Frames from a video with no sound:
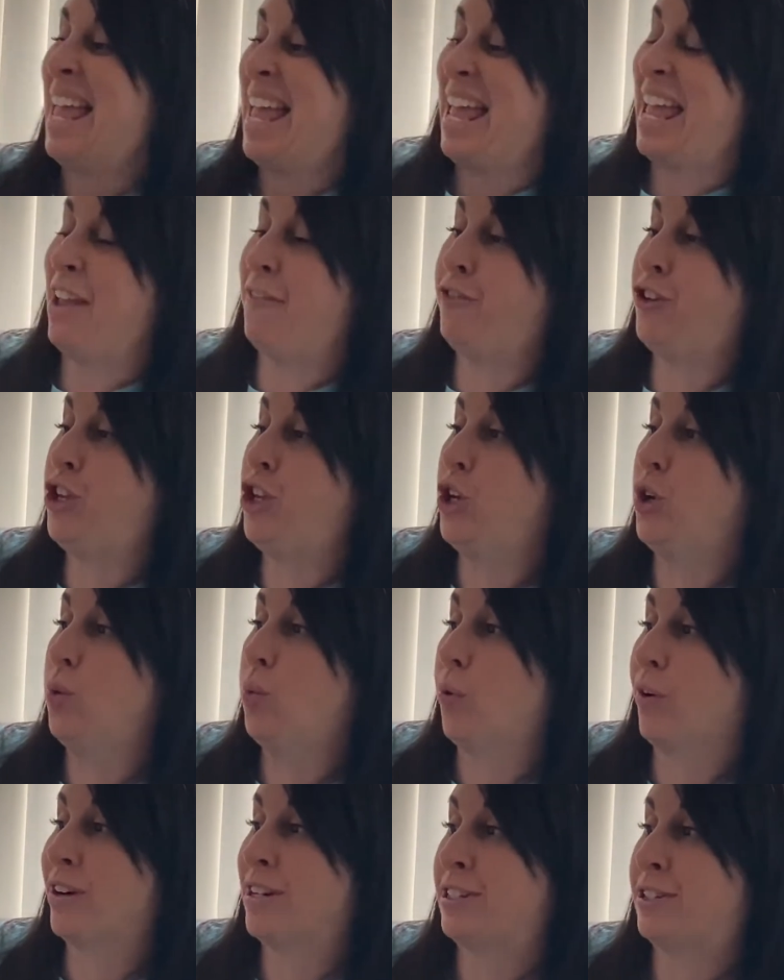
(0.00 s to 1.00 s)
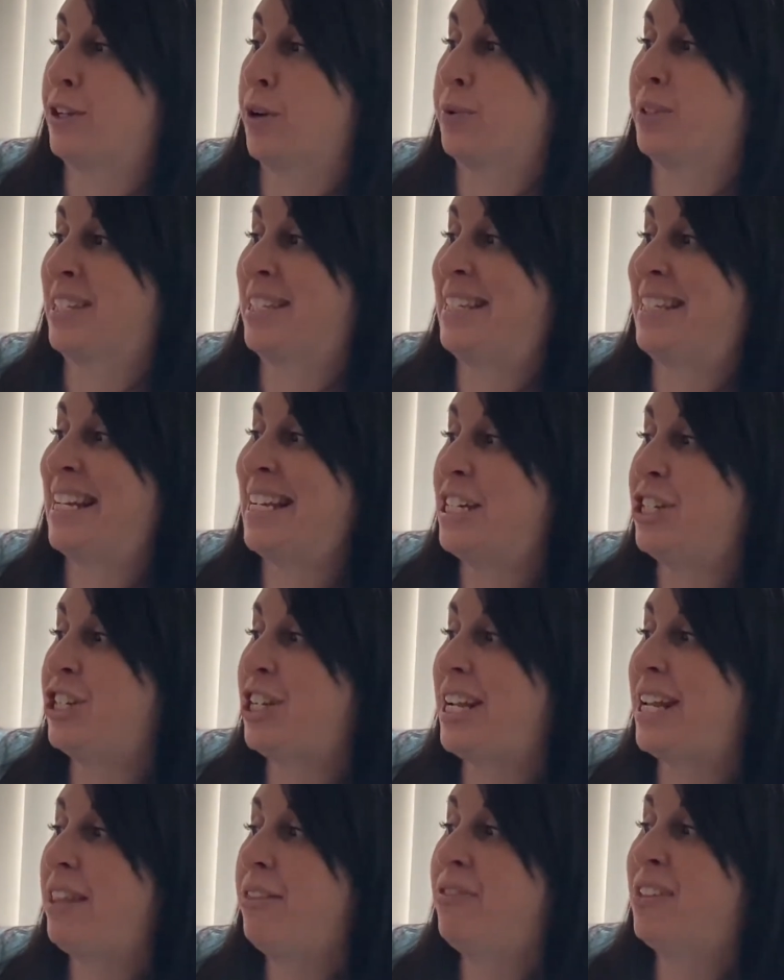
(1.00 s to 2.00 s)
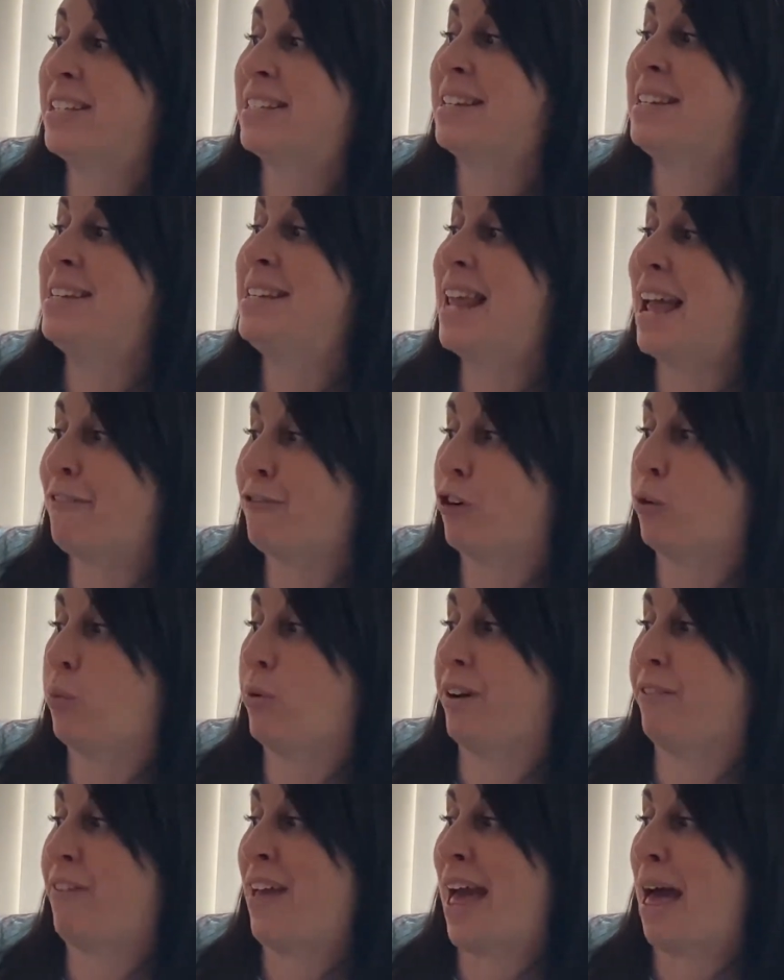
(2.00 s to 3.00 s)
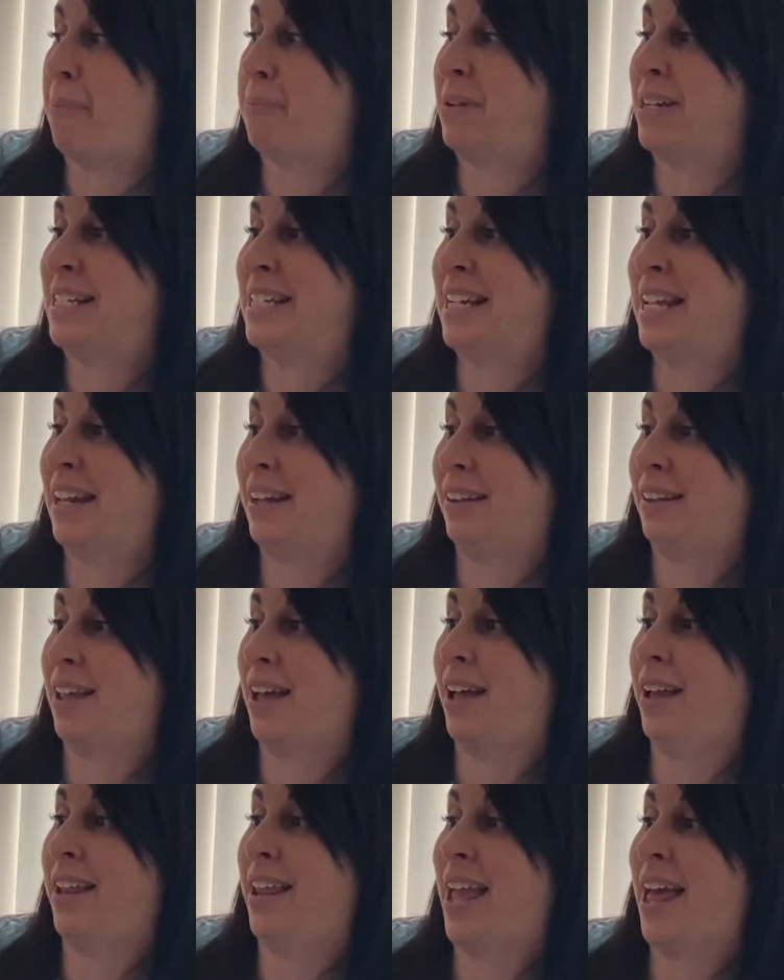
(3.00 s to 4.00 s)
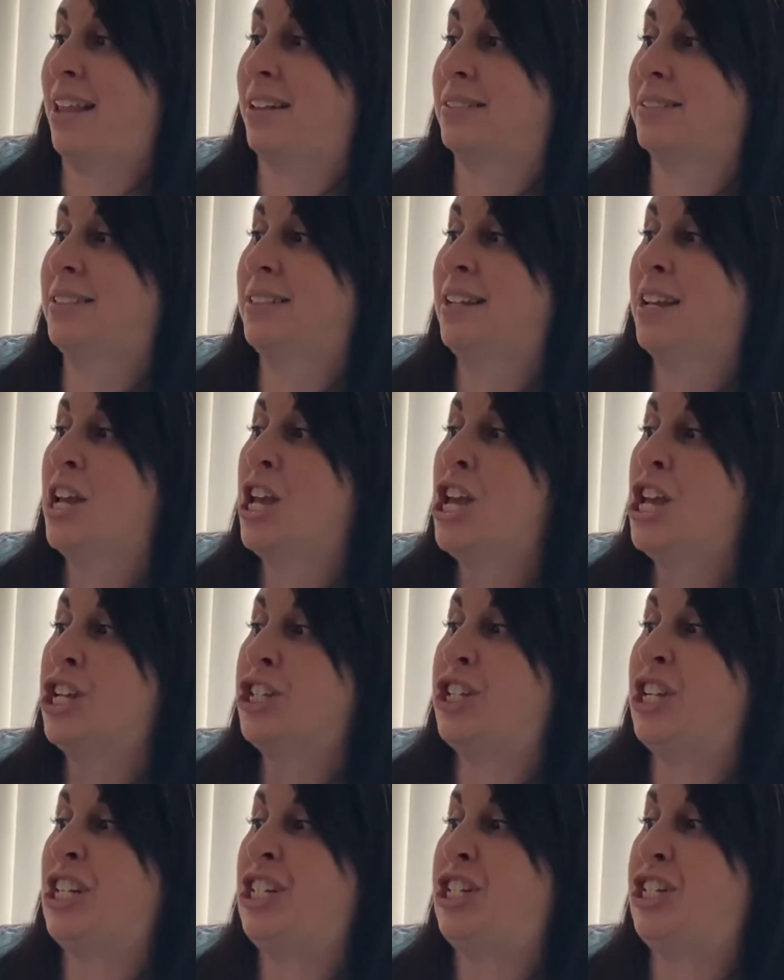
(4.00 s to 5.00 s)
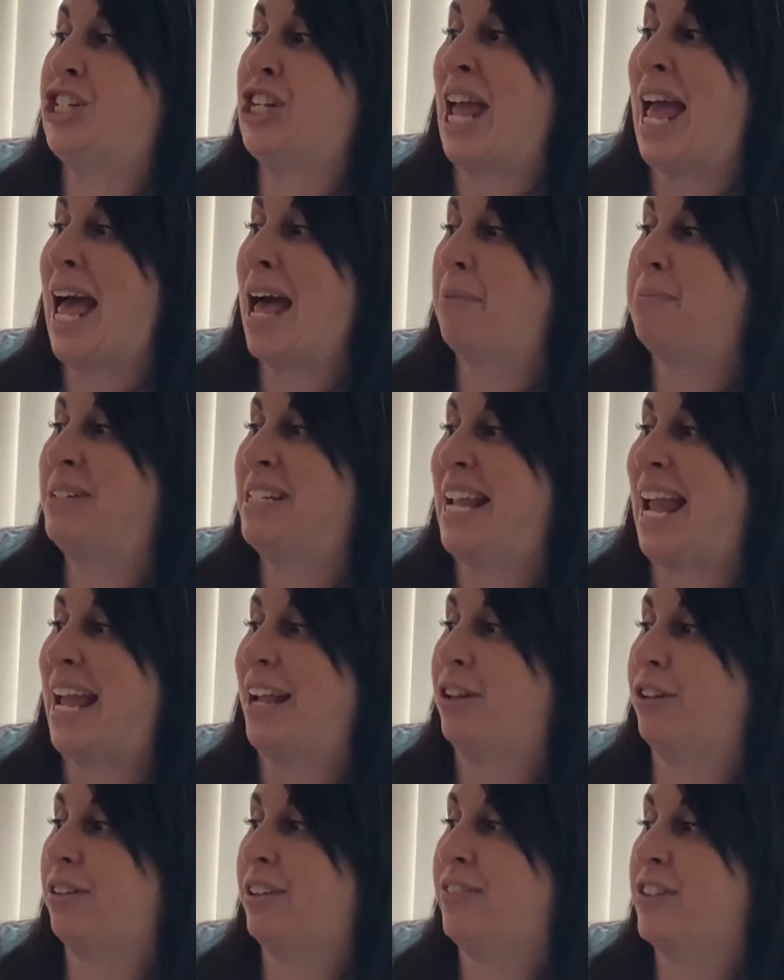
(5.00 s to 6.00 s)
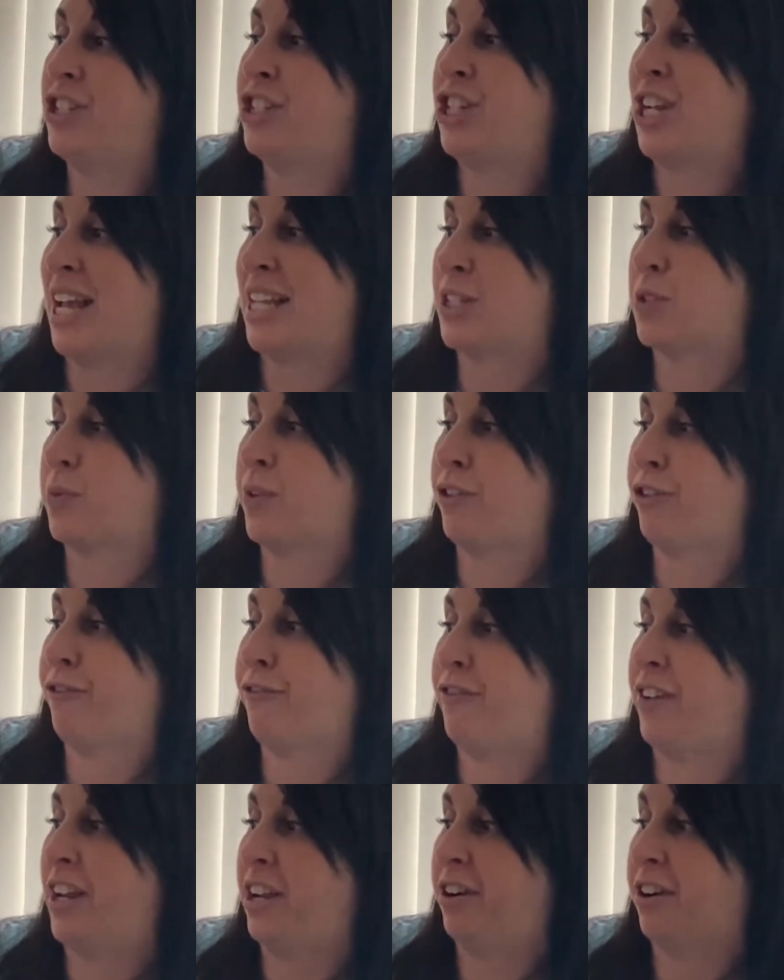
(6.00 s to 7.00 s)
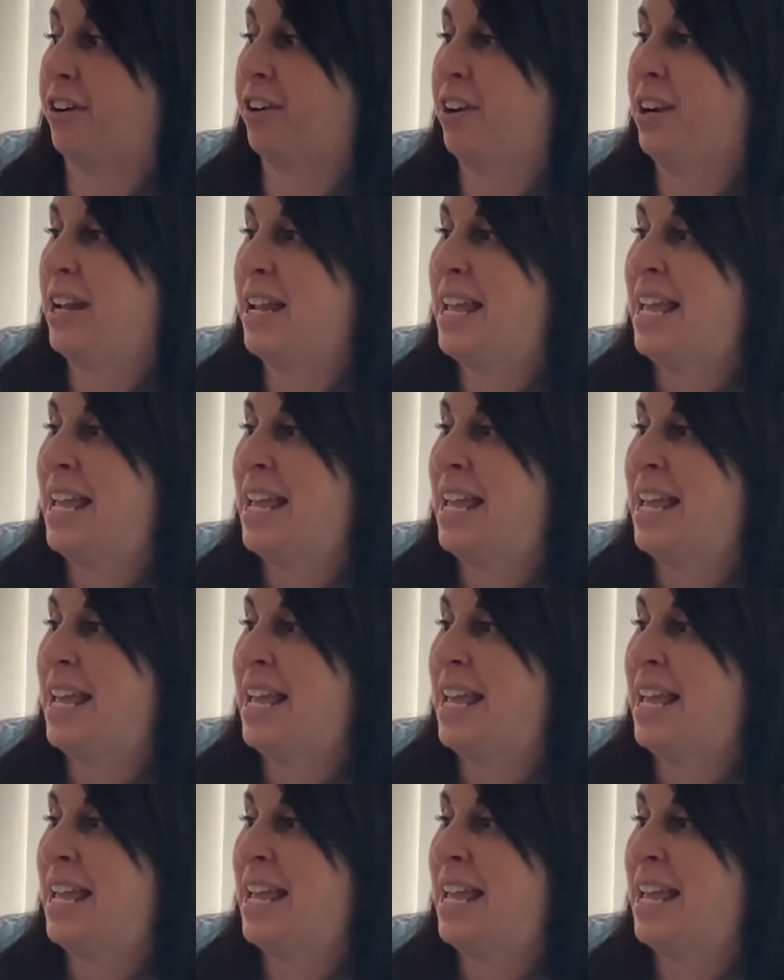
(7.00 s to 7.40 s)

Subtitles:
If you weren't so stingy, this never would have happened, Gittela yelled. She jabbed Yankel in the chest with her finger.